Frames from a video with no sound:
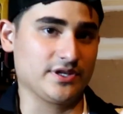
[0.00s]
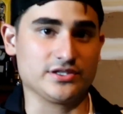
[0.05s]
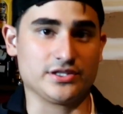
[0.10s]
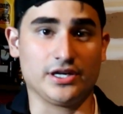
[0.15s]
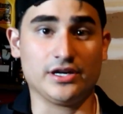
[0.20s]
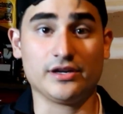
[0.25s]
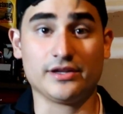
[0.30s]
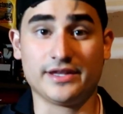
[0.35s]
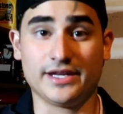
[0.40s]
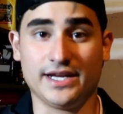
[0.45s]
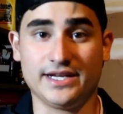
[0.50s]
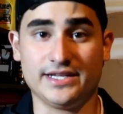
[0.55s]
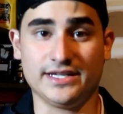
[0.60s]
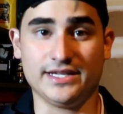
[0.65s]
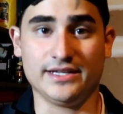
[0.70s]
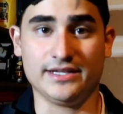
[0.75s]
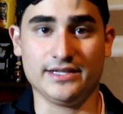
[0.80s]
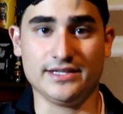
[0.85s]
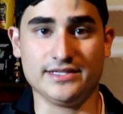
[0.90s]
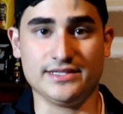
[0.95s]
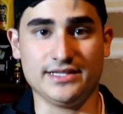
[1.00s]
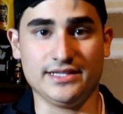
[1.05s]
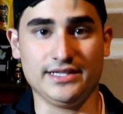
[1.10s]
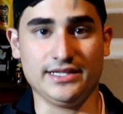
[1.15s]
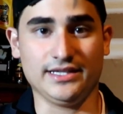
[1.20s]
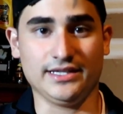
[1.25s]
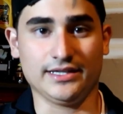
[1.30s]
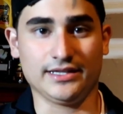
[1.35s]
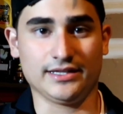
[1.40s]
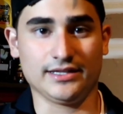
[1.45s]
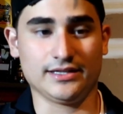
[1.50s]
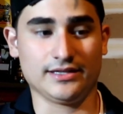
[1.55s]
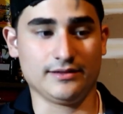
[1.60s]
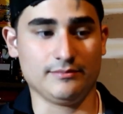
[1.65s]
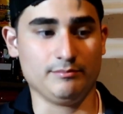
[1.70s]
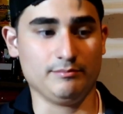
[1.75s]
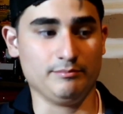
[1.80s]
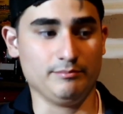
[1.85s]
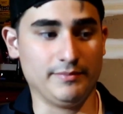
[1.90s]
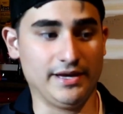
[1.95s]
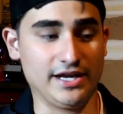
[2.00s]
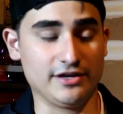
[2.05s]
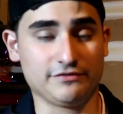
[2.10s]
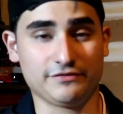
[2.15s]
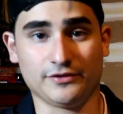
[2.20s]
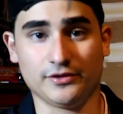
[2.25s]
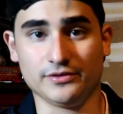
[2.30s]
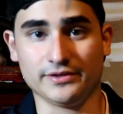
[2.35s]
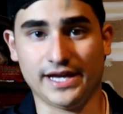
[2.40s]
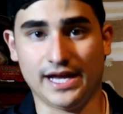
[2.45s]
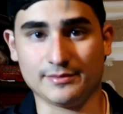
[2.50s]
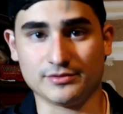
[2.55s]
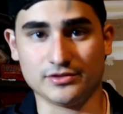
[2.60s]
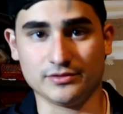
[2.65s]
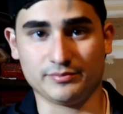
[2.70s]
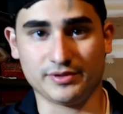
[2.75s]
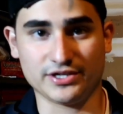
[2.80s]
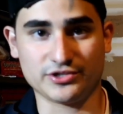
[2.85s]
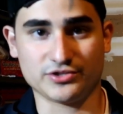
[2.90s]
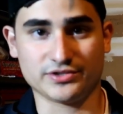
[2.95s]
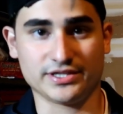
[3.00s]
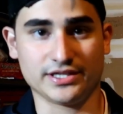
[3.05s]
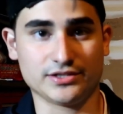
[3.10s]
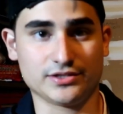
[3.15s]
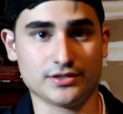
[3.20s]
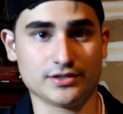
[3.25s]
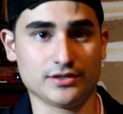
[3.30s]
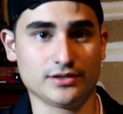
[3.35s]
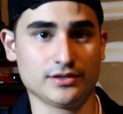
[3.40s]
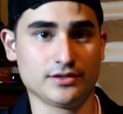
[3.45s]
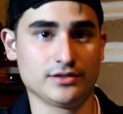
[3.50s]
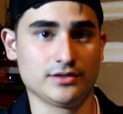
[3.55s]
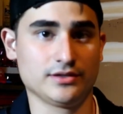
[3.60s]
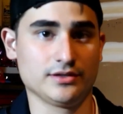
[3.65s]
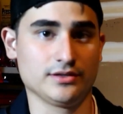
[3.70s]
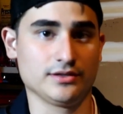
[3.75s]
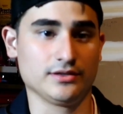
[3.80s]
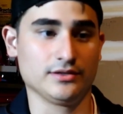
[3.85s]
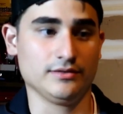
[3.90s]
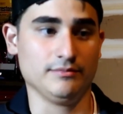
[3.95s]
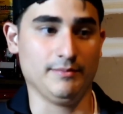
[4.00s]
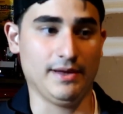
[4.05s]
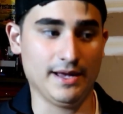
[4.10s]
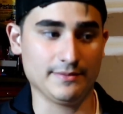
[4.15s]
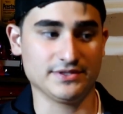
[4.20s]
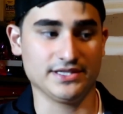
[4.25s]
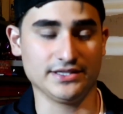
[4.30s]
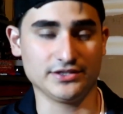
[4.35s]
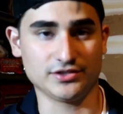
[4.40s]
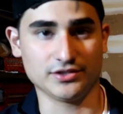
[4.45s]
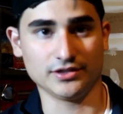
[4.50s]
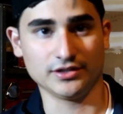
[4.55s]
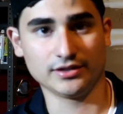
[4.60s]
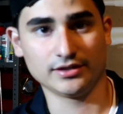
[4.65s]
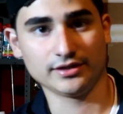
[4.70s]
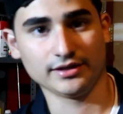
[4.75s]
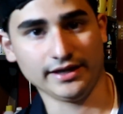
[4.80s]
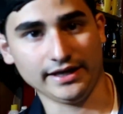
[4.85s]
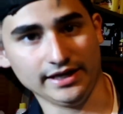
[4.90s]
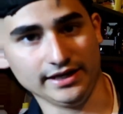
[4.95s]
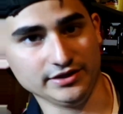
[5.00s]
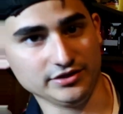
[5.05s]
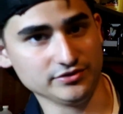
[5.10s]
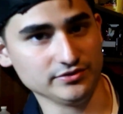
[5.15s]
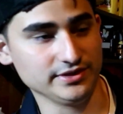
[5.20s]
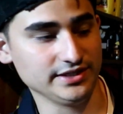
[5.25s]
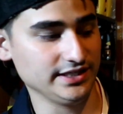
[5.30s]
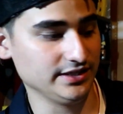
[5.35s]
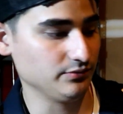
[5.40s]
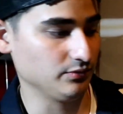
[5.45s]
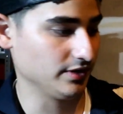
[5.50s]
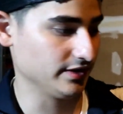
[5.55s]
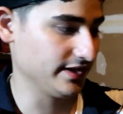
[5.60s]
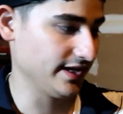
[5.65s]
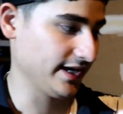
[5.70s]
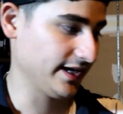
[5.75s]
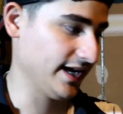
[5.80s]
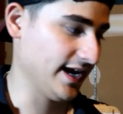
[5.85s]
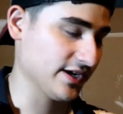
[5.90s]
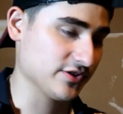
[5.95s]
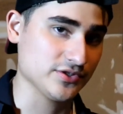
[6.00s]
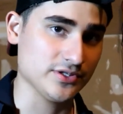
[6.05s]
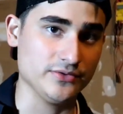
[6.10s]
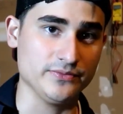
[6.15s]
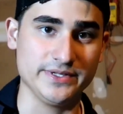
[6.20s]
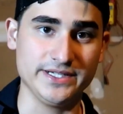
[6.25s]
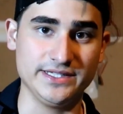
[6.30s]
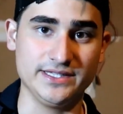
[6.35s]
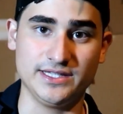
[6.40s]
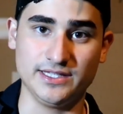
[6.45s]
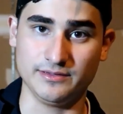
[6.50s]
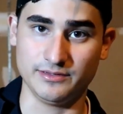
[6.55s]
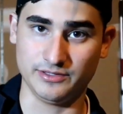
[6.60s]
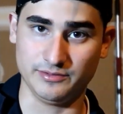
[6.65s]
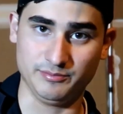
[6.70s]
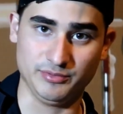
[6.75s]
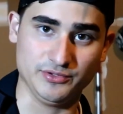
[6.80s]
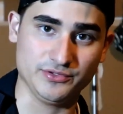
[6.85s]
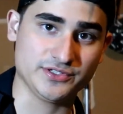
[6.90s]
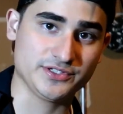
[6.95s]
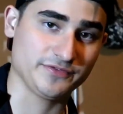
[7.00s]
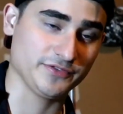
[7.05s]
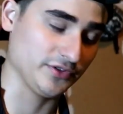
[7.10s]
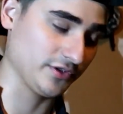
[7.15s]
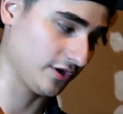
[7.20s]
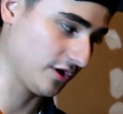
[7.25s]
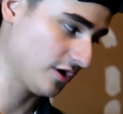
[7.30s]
So another thing I did is the manifold absolute pressure sensor, map sensor, and you need one that can actually read the boost for the